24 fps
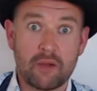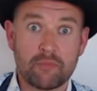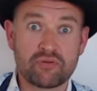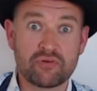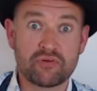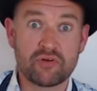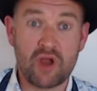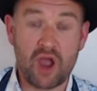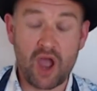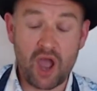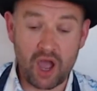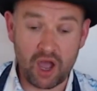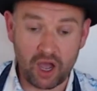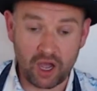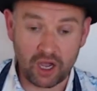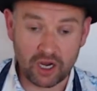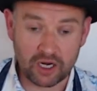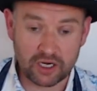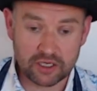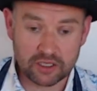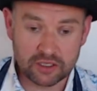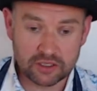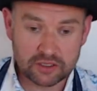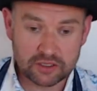
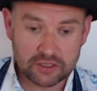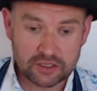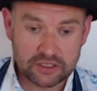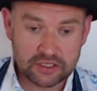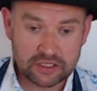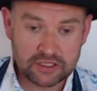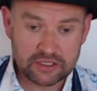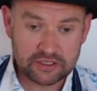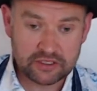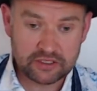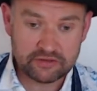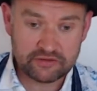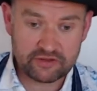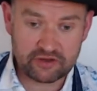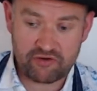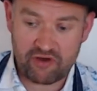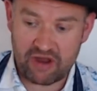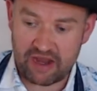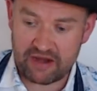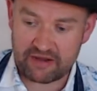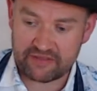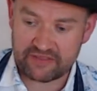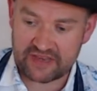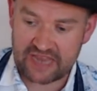Prague? The
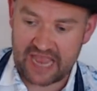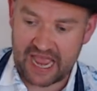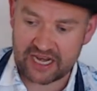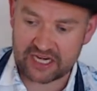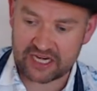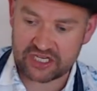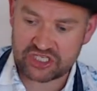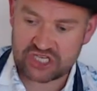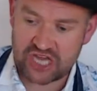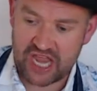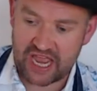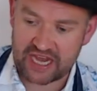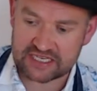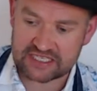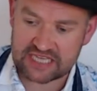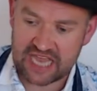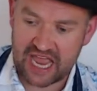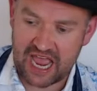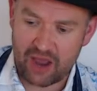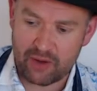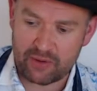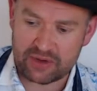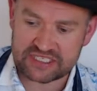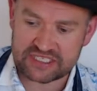gallant Czechs.
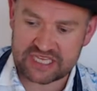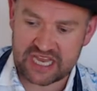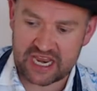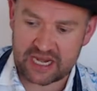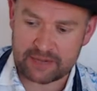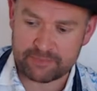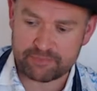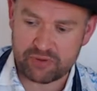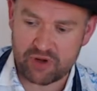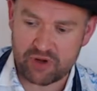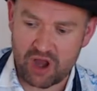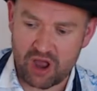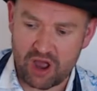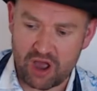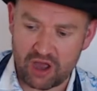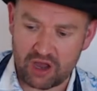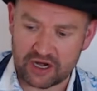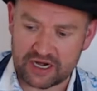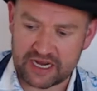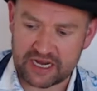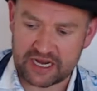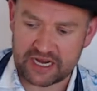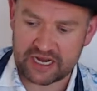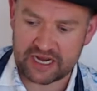How is it in
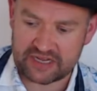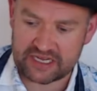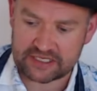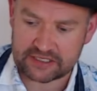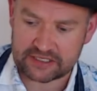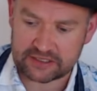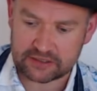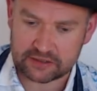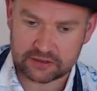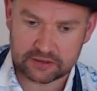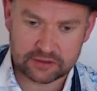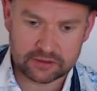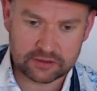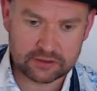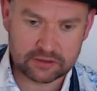Prague, Kevin?